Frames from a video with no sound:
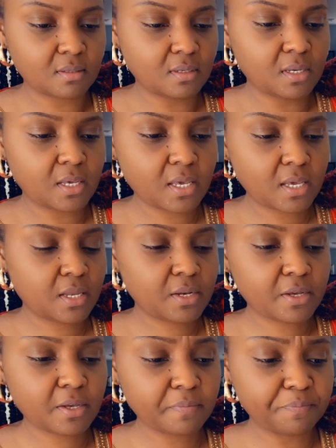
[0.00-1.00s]
And
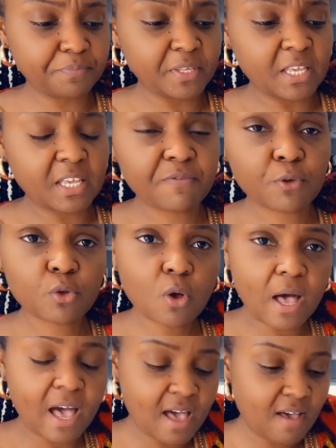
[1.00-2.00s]
if you
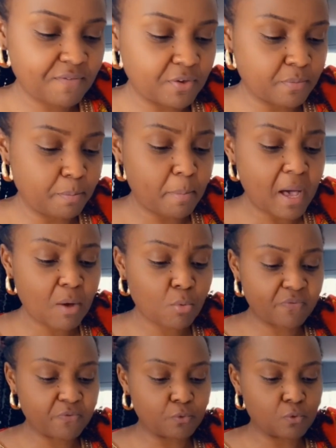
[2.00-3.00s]
don't have a
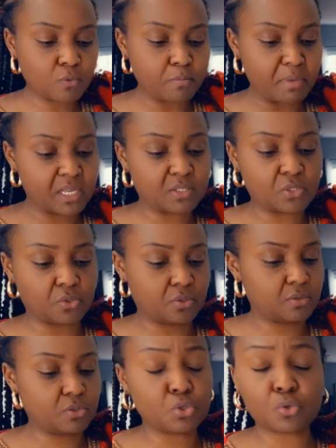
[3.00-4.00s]
powerful
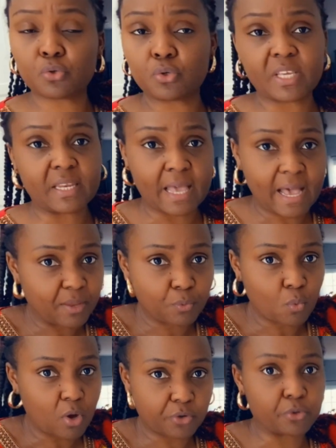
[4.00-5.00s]
mixer, you know, you can add
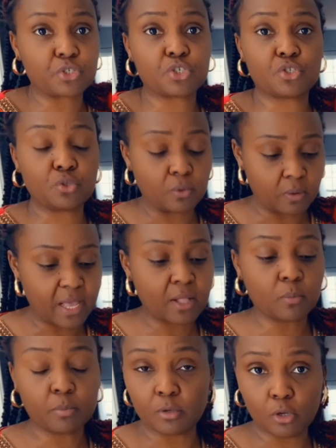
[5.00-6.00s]
water just to
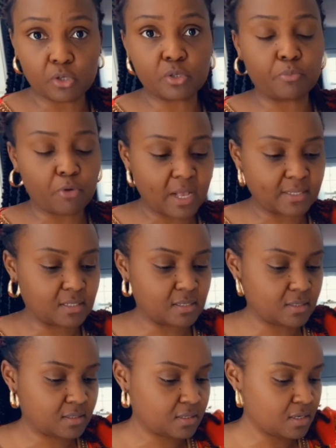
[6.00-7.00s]
help along the
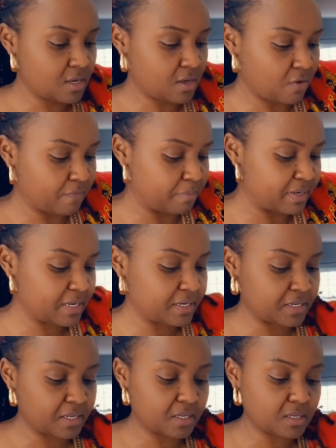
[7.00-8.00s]
process of
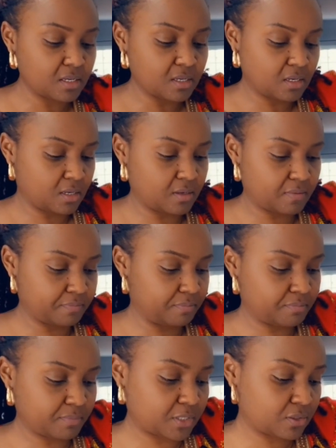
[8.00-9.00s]
blending.
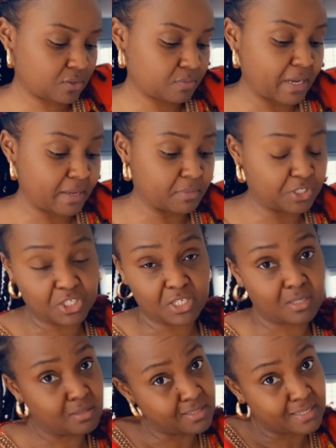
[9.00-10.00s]
Because my
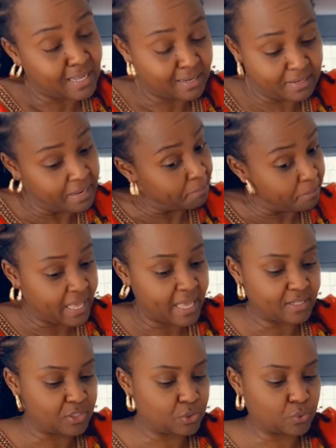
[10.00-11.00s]
machine is not that
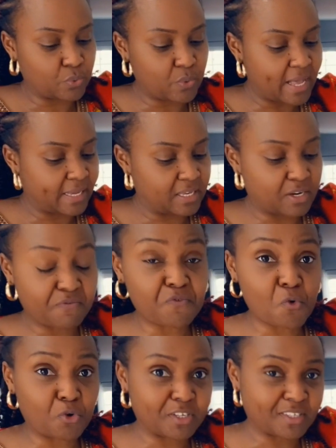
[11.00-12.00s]
bad, so I can
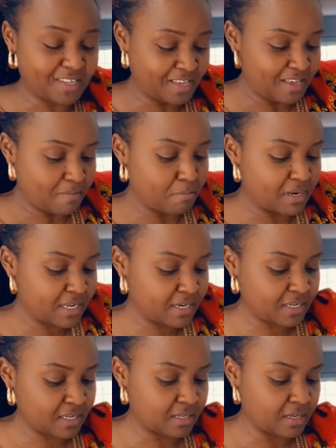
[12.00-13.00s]
afford blending